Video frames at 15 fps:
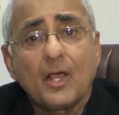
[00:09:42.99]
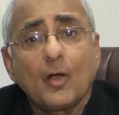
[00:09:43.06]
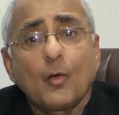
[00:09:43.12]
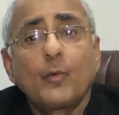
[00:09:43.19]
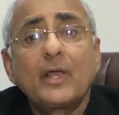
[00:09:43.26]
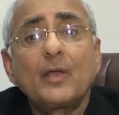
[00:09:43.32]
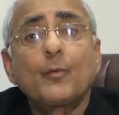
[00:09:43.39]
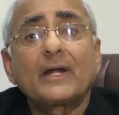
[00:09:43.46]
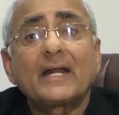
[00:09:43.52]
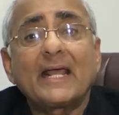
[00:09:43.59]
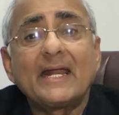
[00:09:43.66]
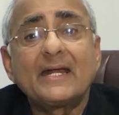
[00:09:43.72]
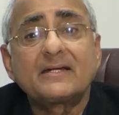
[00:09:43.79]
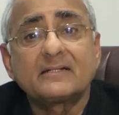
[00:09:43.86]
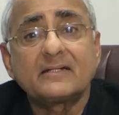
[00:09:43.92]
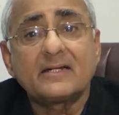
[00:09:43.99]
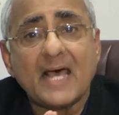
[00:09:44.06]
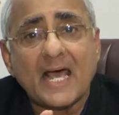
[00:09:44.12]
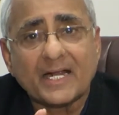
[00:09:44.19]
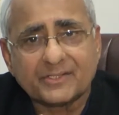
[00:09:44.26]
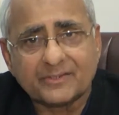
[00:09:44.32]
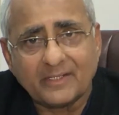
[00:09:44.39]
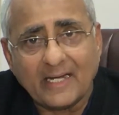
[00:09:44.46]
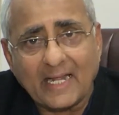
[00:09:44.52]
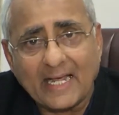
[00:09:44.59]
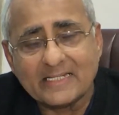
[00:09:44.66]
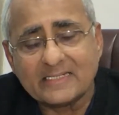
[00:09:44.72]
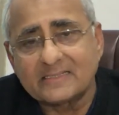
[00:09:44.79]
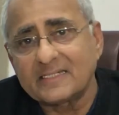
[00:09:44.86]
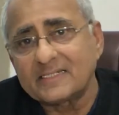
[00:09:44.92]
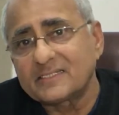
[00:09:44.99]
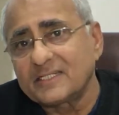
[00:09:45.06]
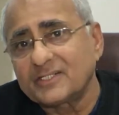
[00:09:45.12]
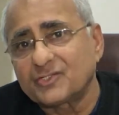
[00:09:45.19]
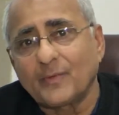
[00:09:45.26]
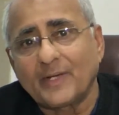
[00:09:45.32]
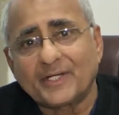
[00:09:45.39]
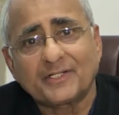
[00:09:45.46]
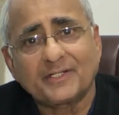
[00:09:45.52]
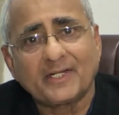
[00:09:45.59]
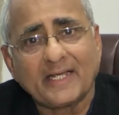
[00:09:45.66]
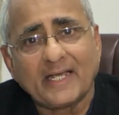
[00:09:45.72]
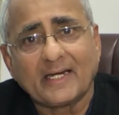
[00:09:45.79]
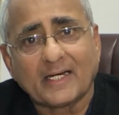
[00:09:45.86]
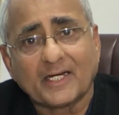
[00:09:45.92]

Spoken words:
we would internationalize this situation again.